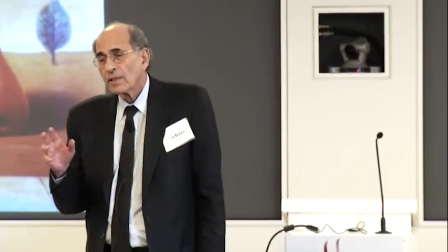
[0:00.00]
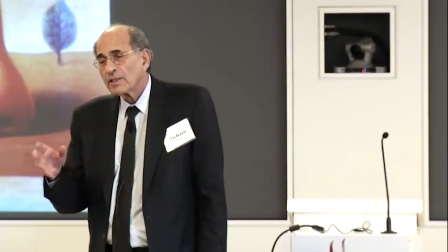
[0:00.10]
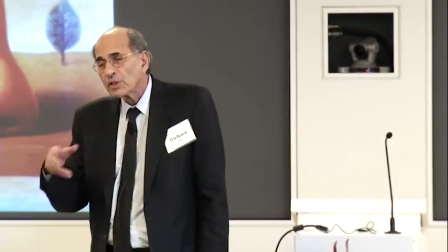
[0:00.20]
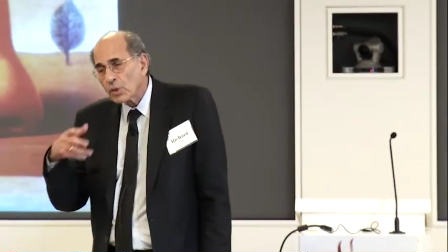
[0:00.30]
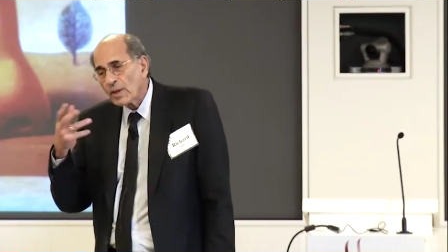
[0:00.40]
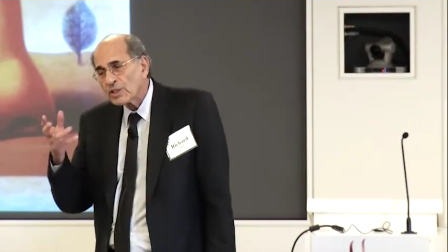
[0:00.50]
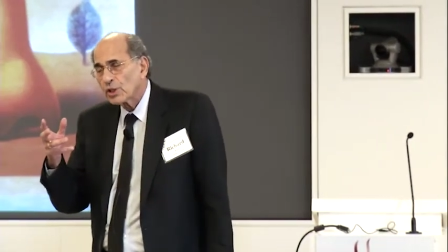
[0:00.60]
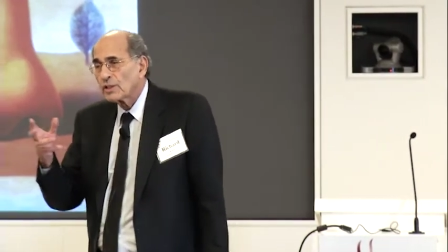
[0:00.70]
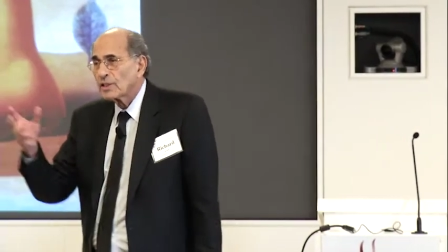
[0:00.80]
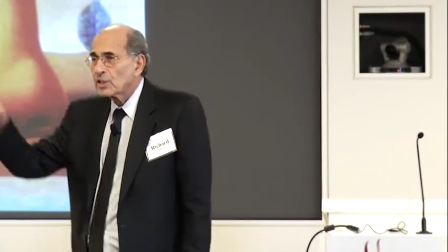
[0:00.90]
This
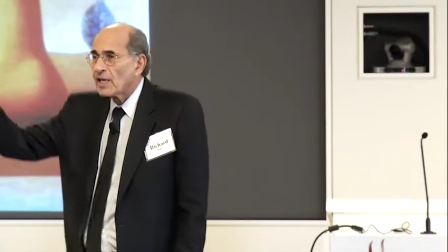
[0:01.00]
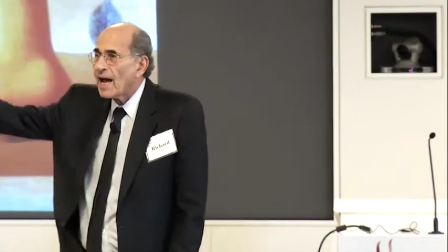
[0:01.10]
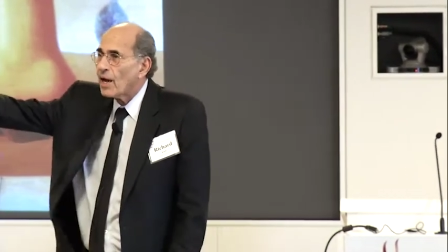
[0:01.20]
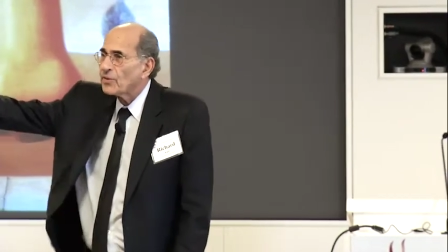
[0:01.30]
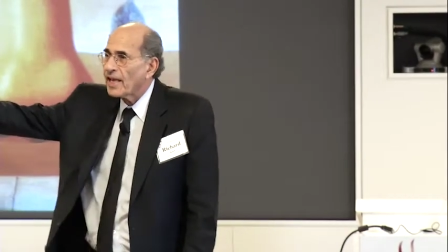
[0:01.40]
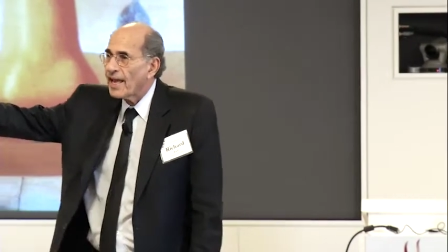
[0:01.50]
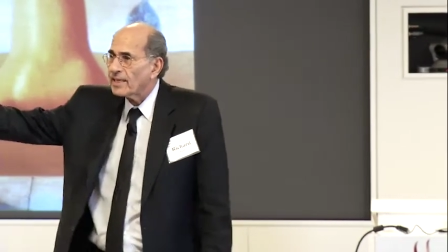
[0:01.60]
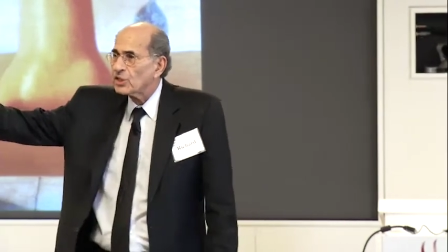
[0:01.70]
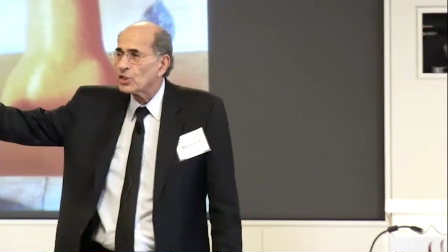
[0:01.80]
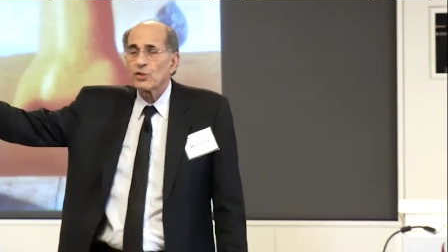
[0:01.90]
question as to how the
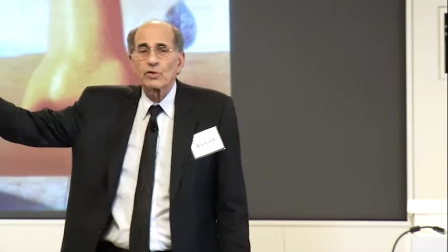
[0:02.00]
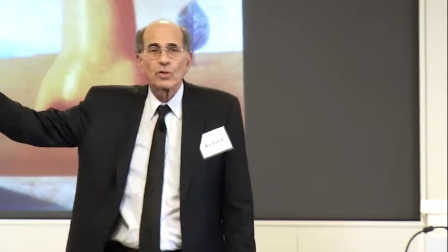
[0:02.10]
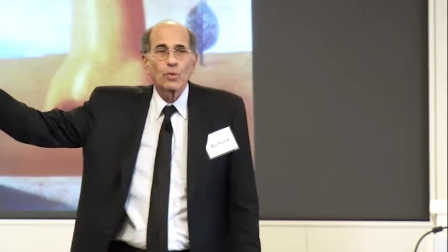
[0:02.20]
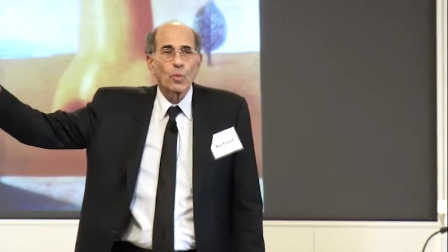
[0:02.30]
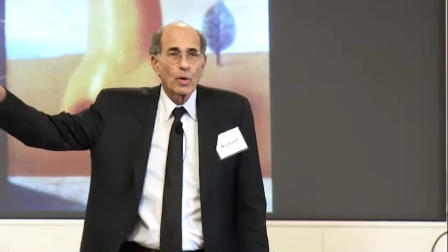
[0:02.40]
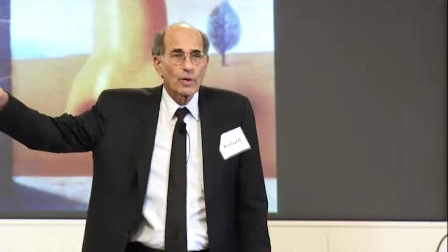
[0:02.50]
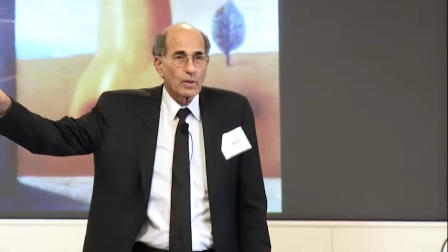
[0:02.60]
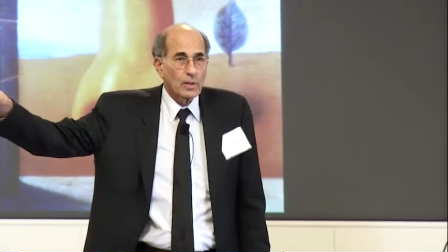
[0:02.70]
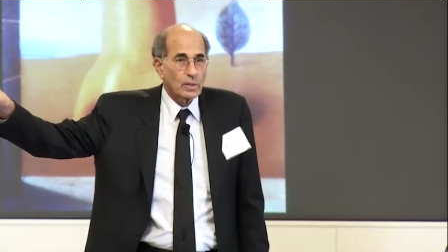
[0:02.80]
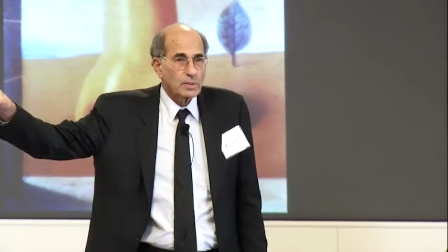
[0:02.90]
external
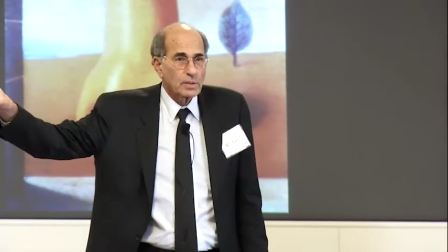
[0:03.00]
world,